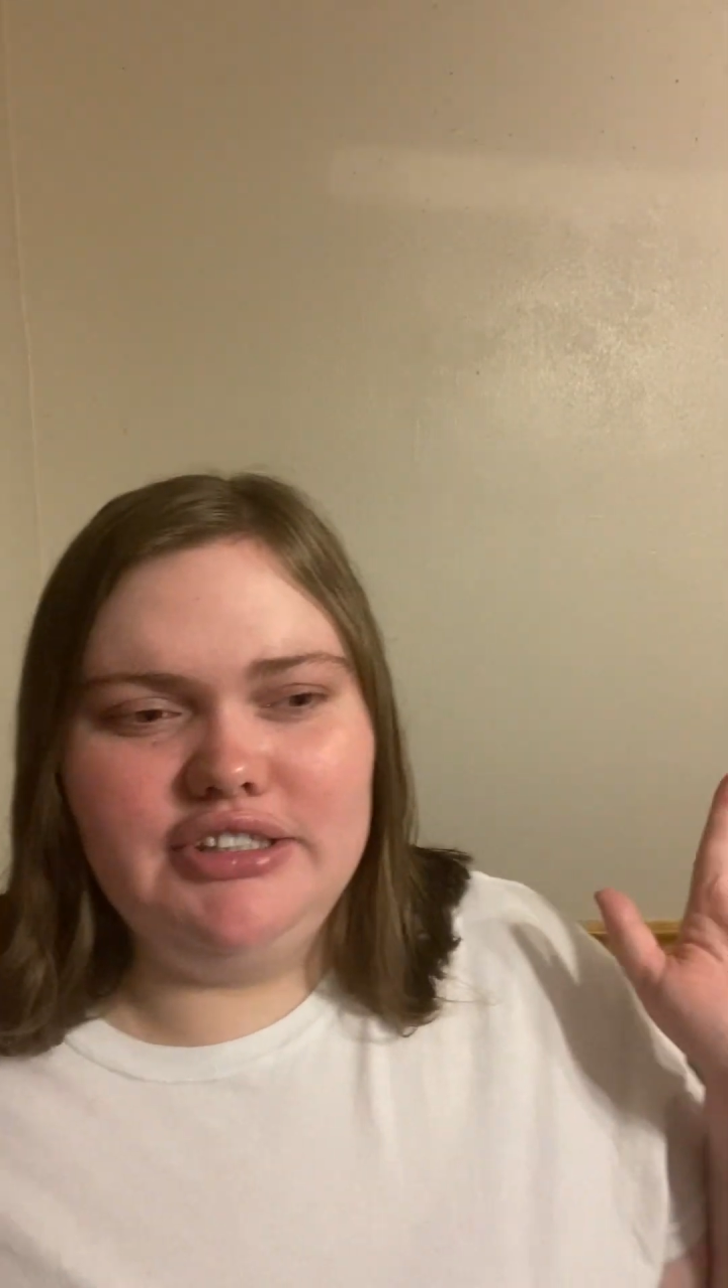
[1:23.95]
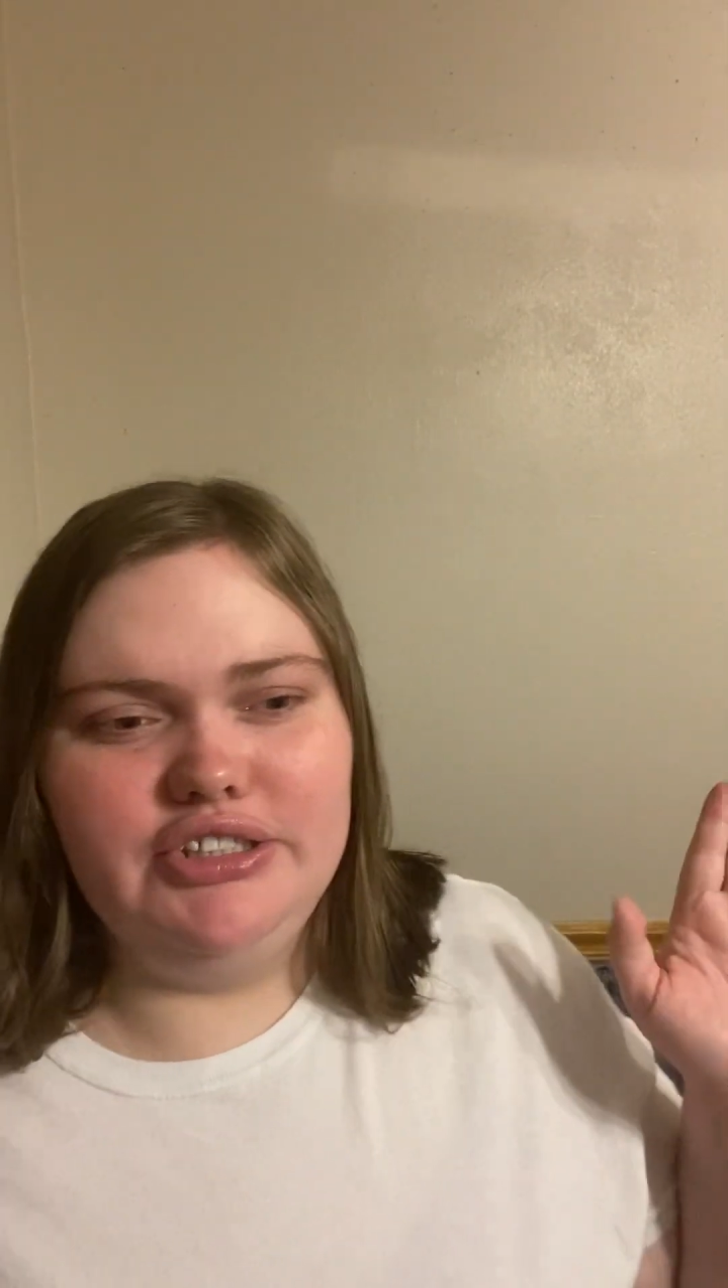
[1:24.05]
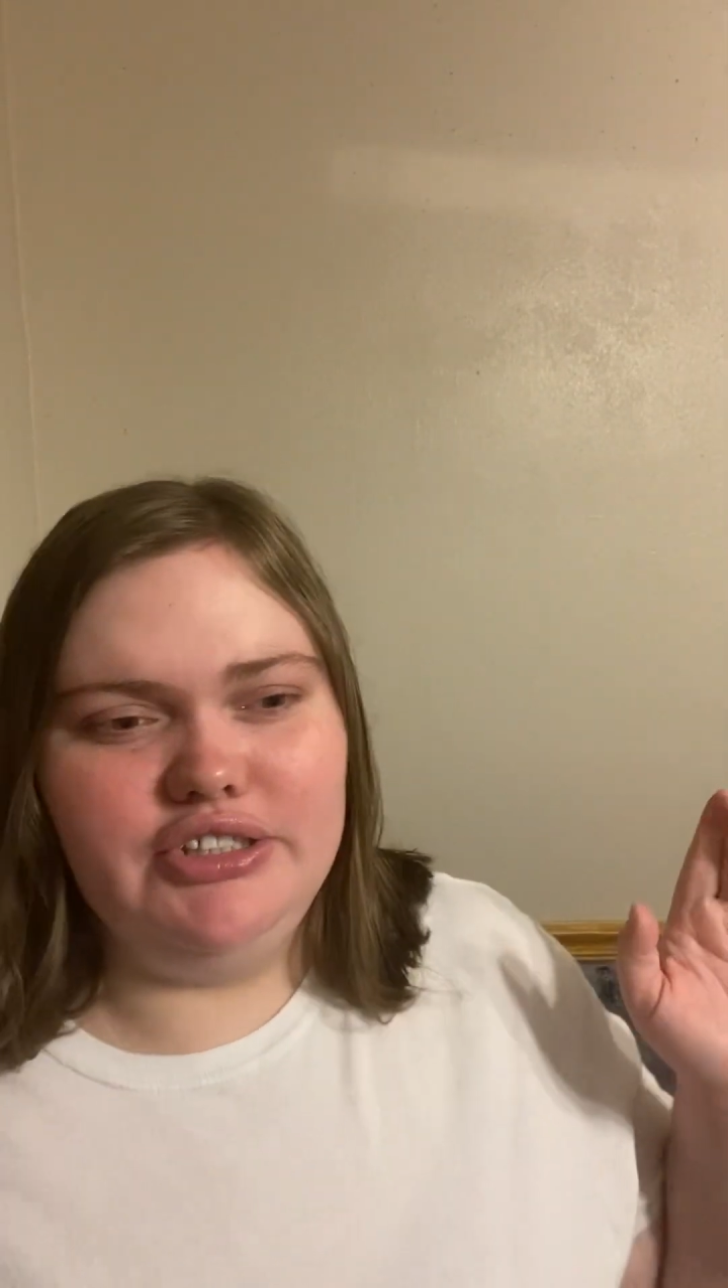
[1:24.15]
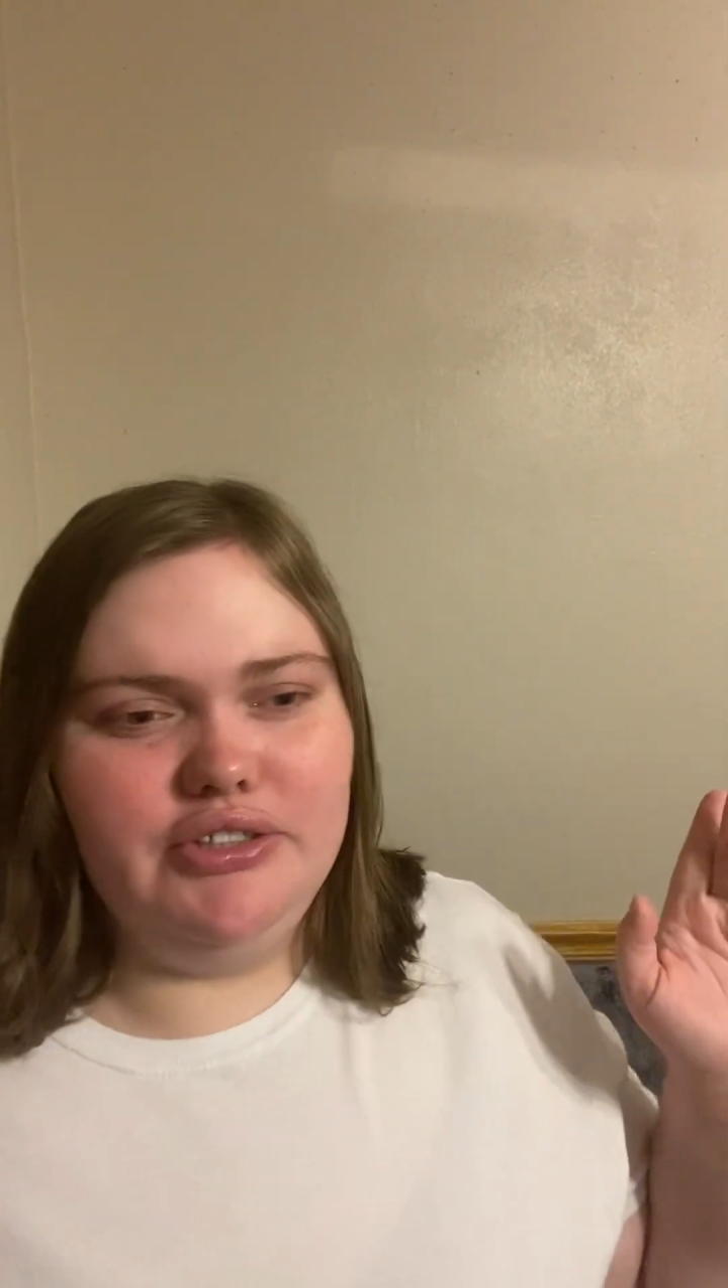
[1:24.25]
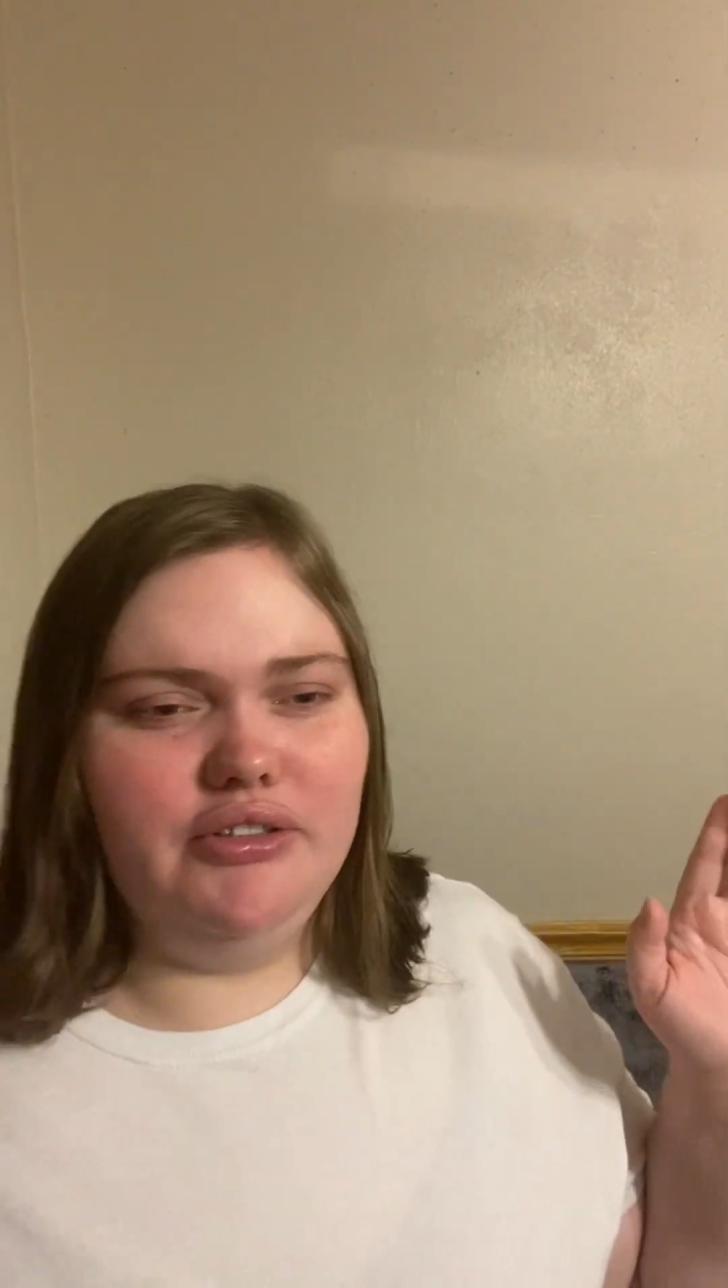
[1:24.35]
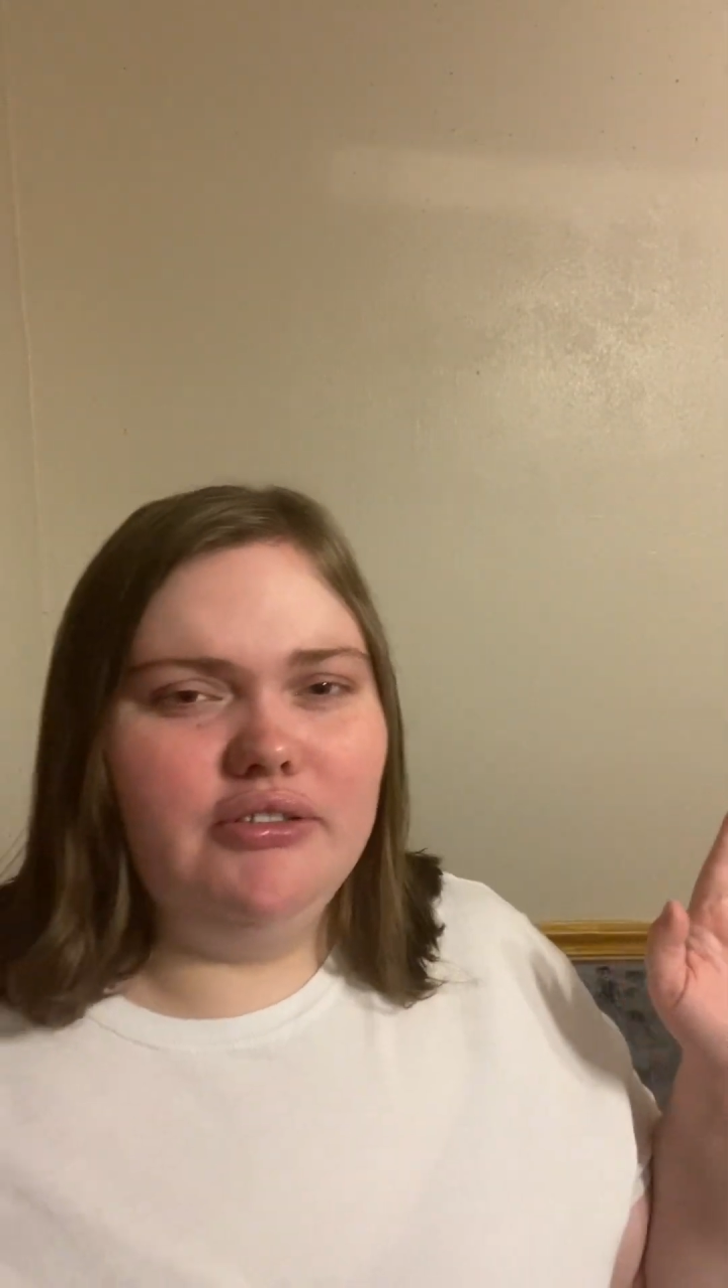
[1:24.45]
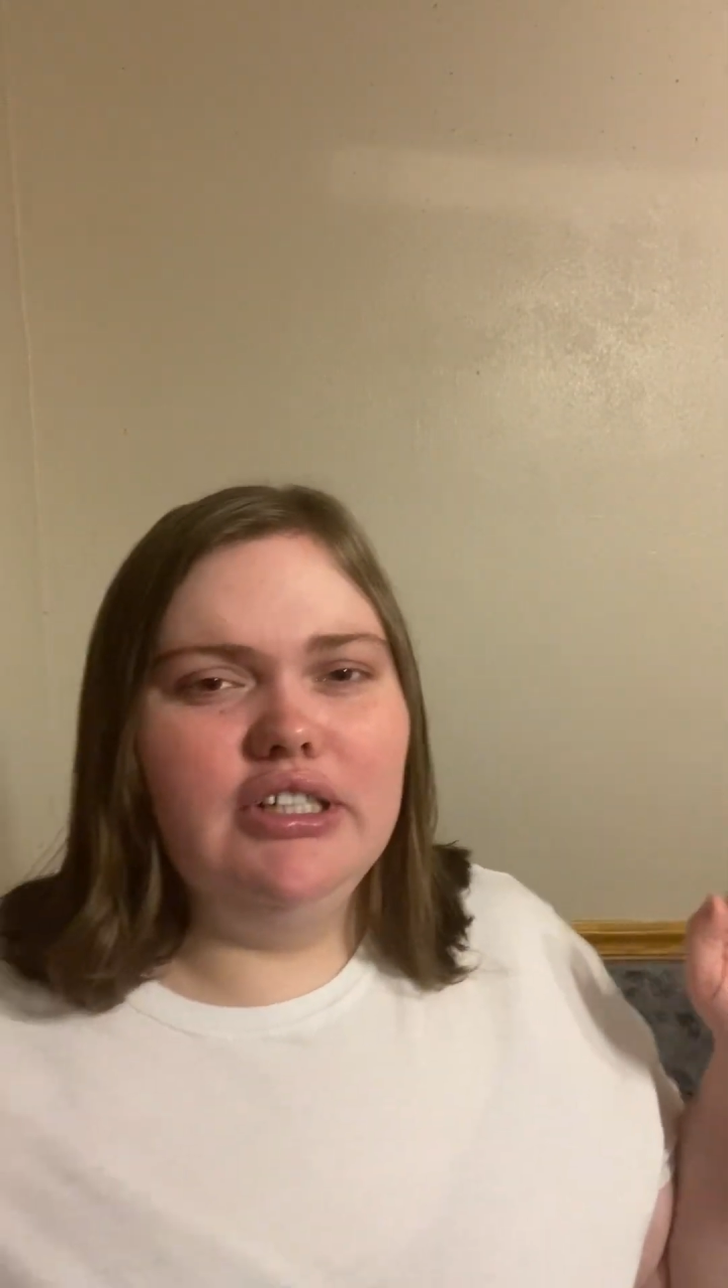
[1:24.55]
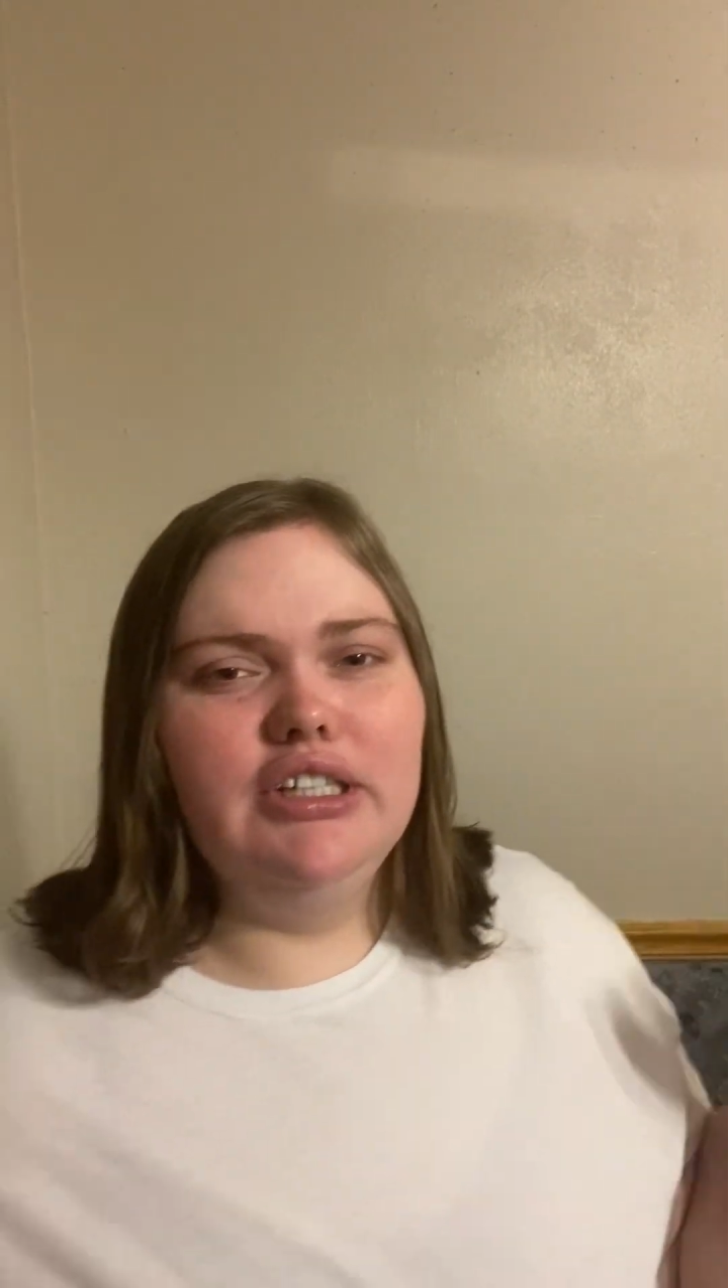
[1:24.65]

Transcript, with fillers: suit.